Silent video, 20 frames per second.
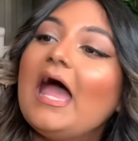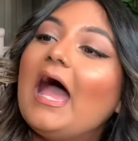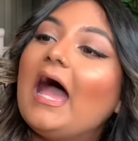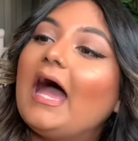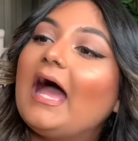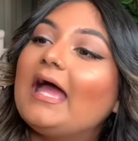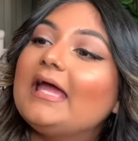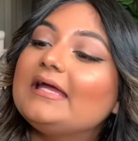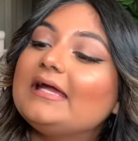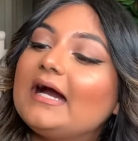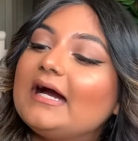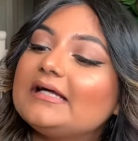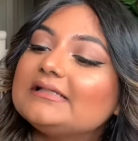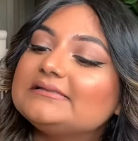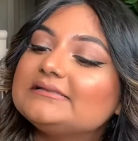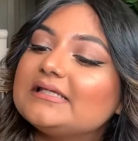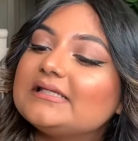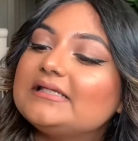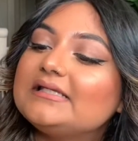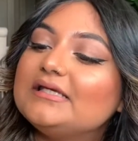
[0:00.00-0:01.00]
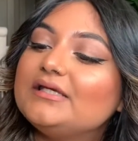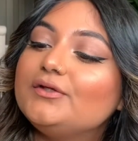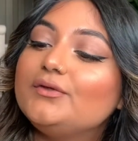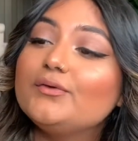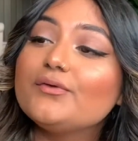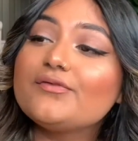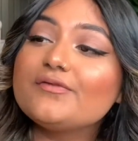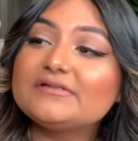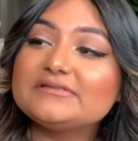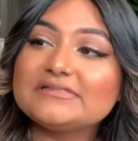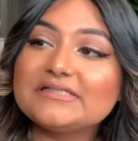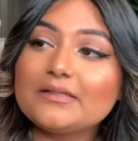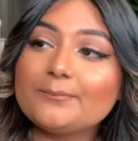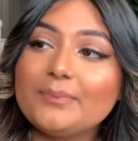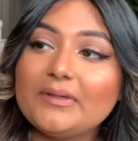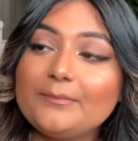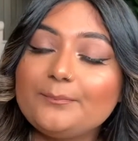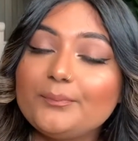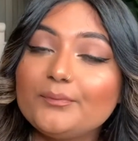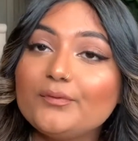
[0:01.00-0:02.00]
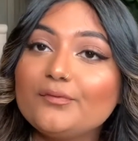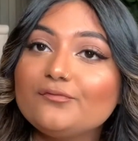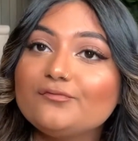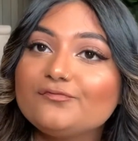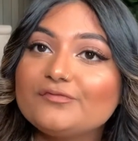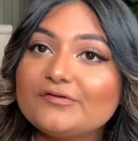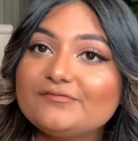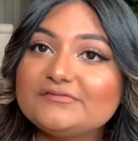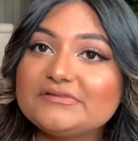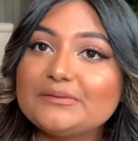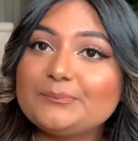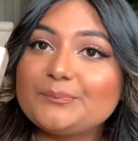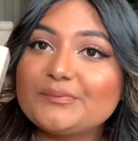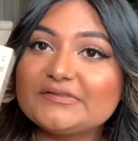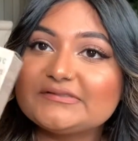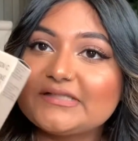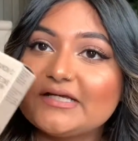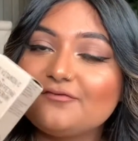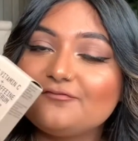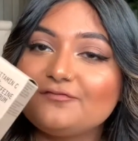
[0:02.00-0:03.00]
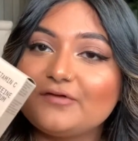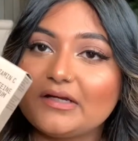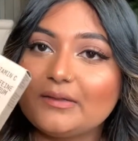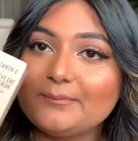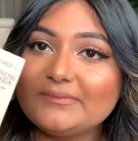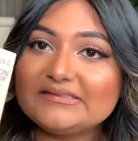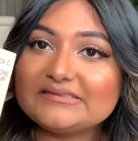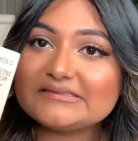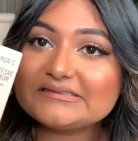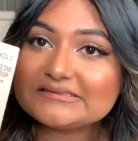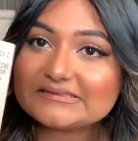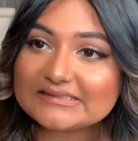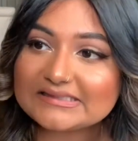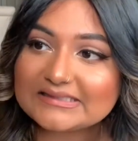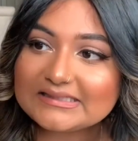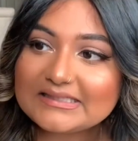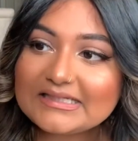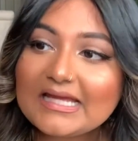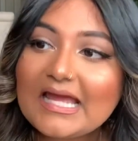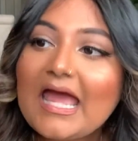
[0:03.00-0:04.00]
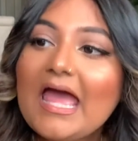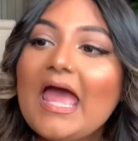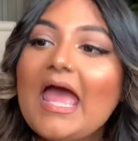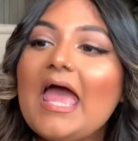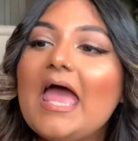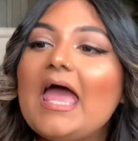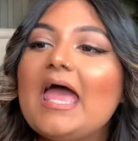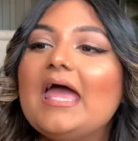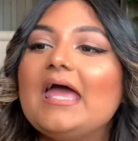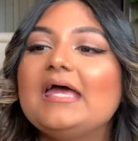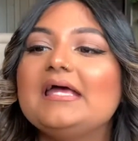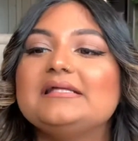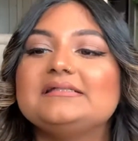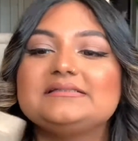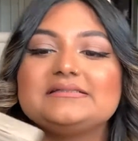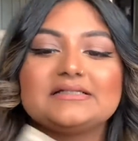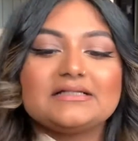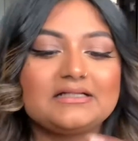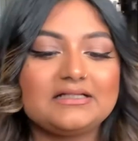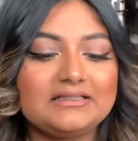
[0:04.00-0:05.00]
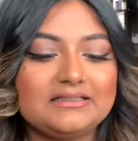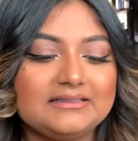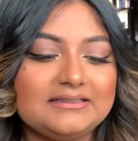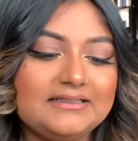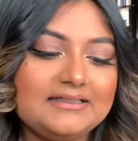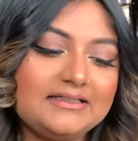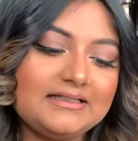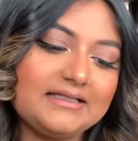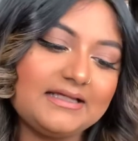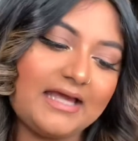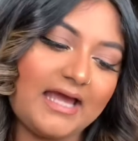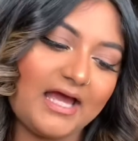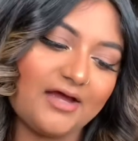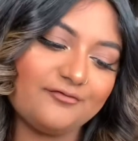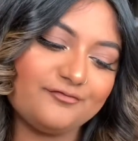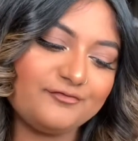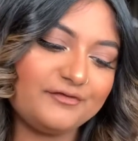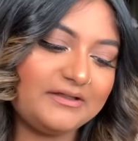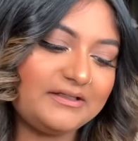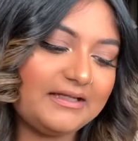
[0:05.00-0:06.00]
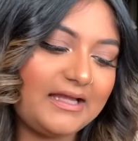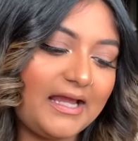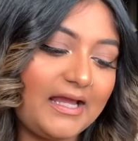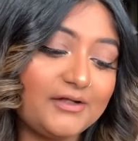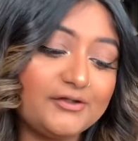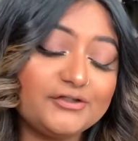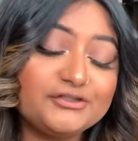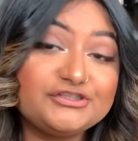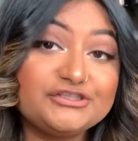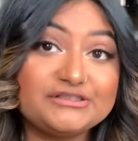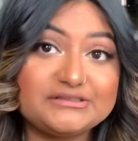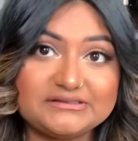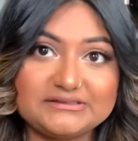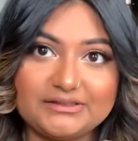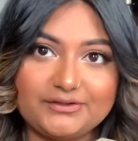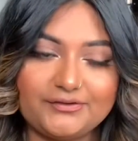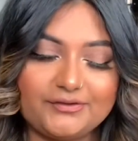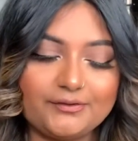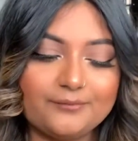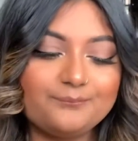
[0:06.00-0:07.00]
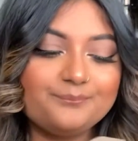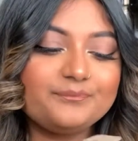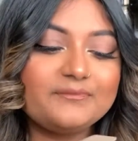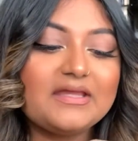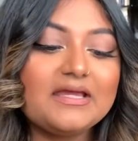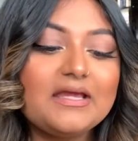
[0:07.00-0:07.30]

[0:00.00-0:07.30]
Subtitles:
I got the Youth to the People 15% Vitamin C and Clean Caffeine Energy Serum.